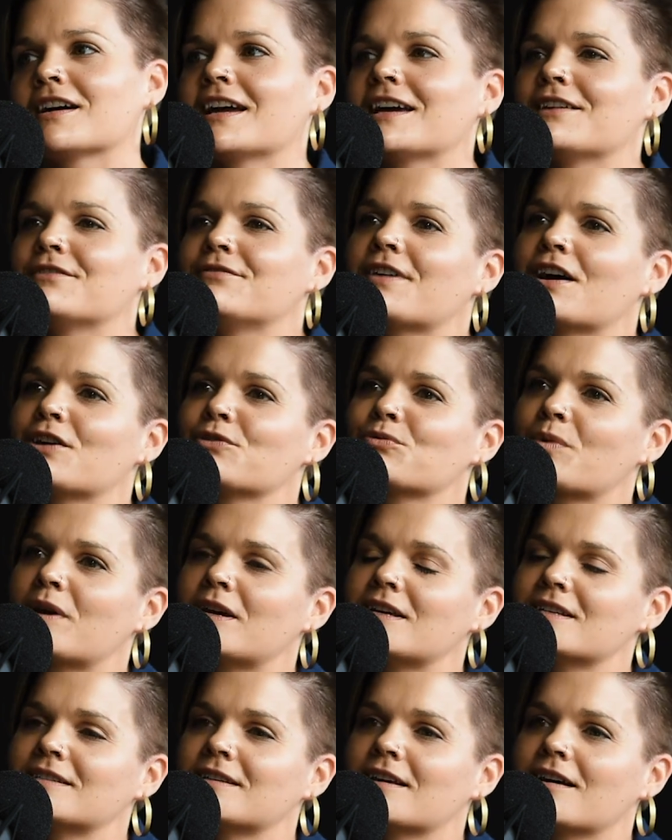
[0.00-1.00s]
I had found
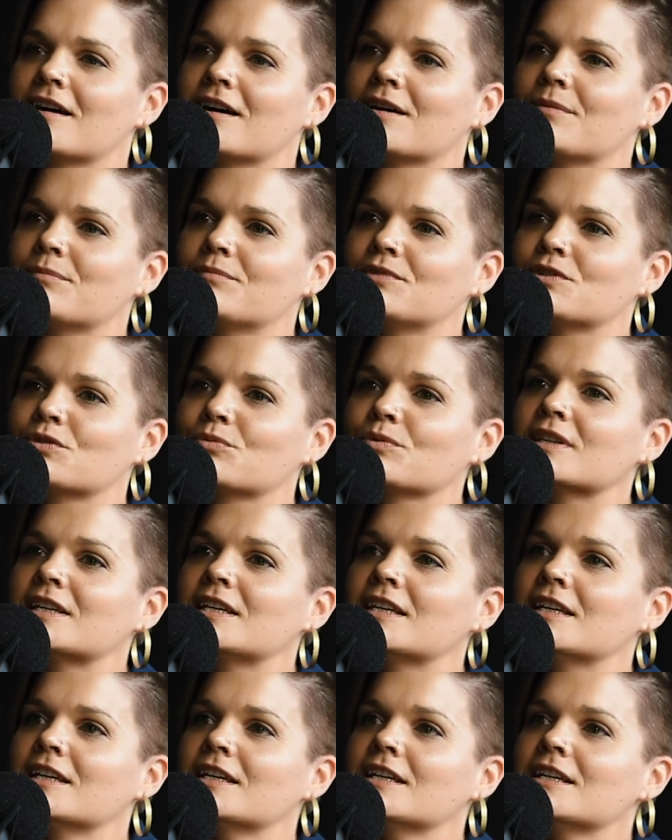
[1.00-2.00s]
ways to
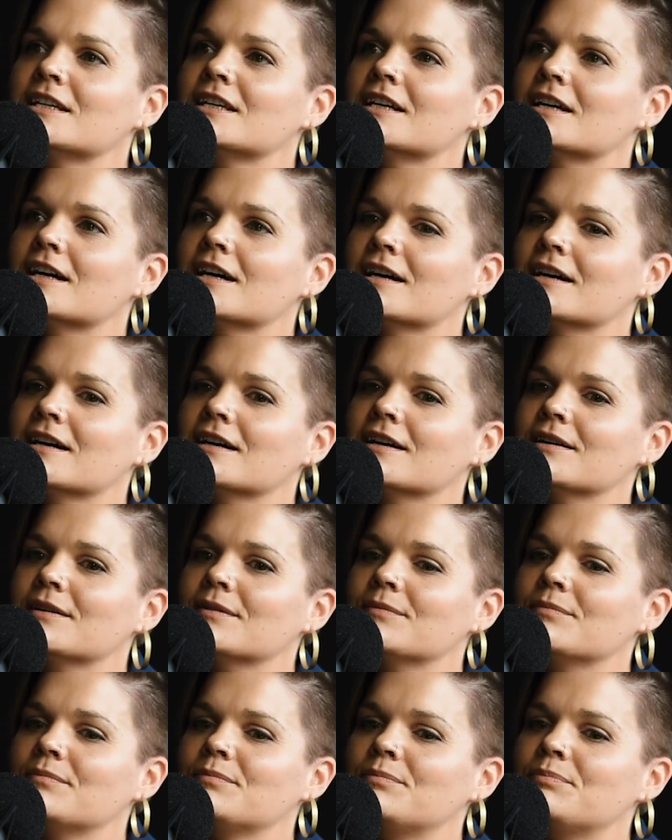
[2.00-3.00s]
really
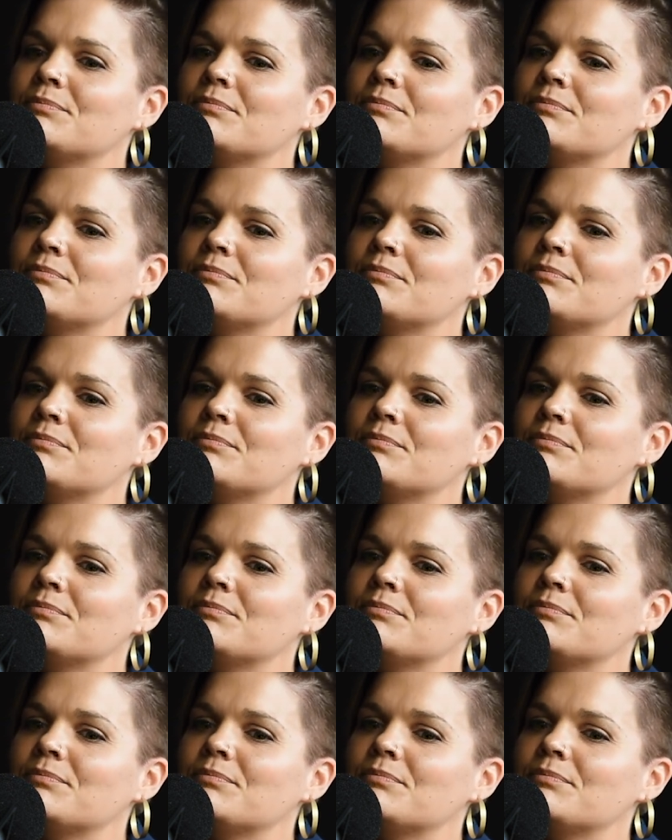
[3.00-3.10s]
come